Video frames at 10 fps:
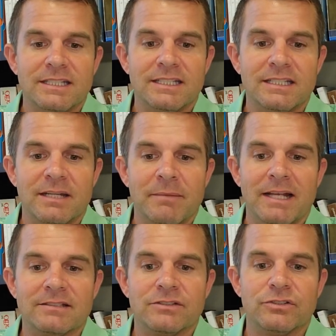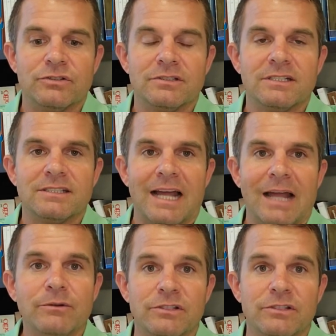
in Massachusetts, I would